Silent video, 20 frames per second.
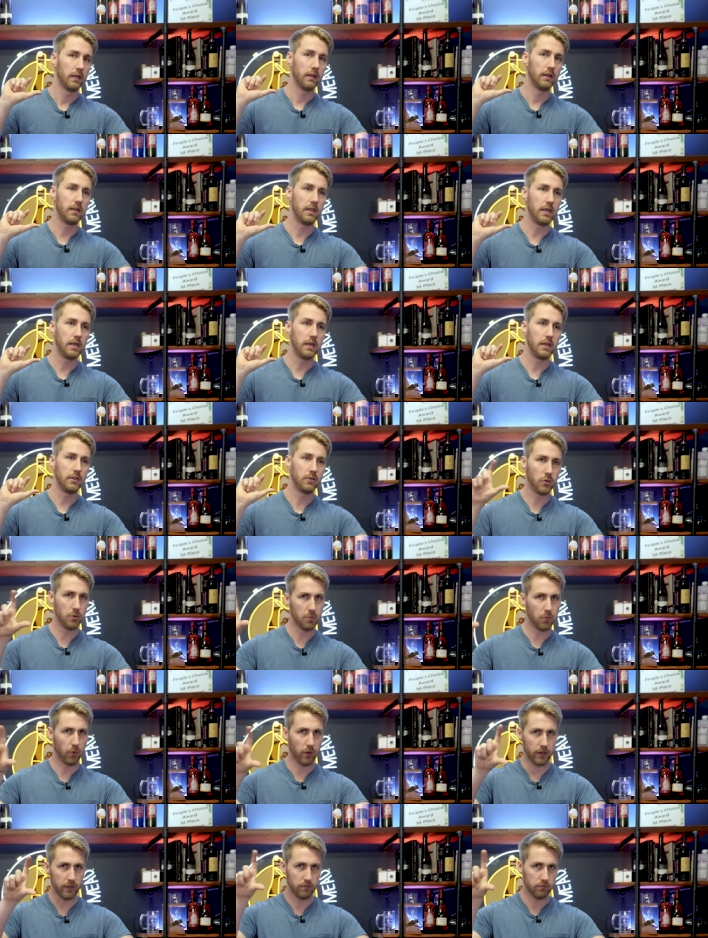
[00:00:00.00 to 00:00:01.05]
the 2
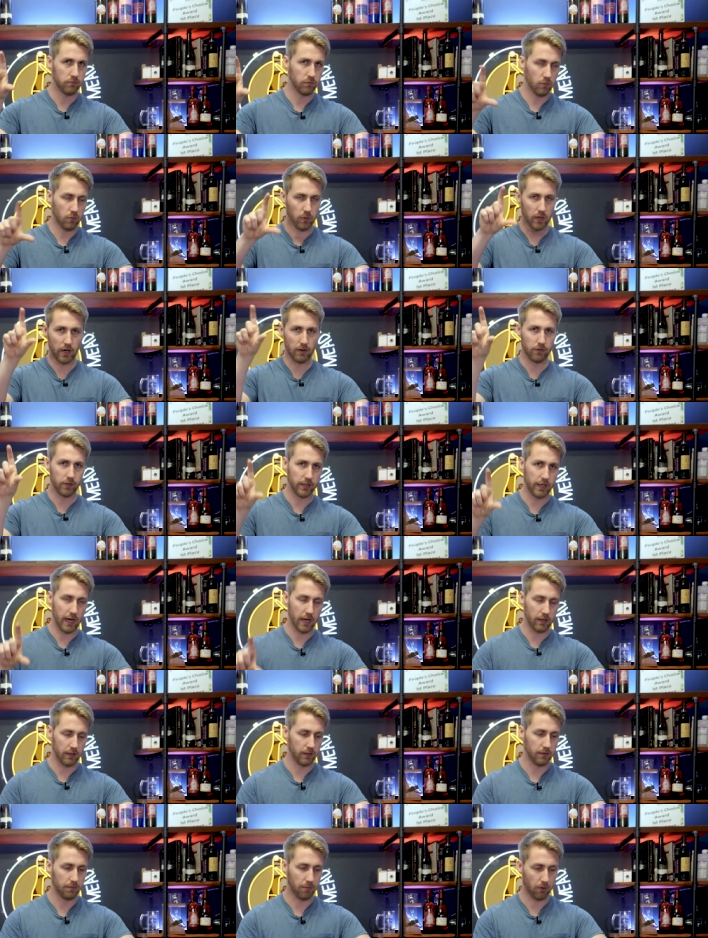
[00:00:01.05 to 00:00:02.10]
point whatever
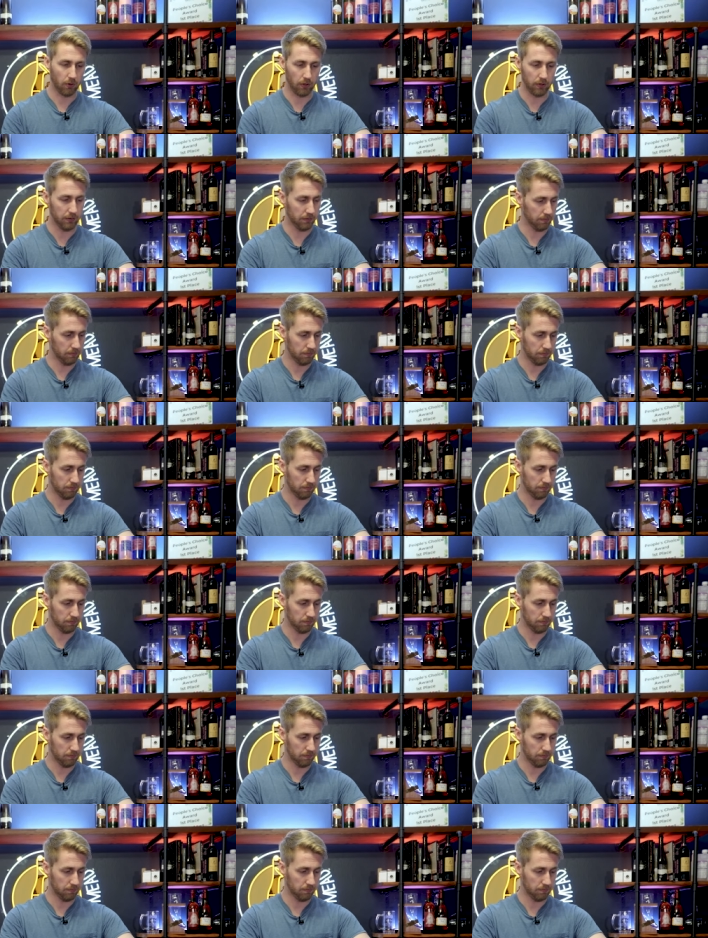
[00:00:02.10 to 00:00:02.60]
gallon part.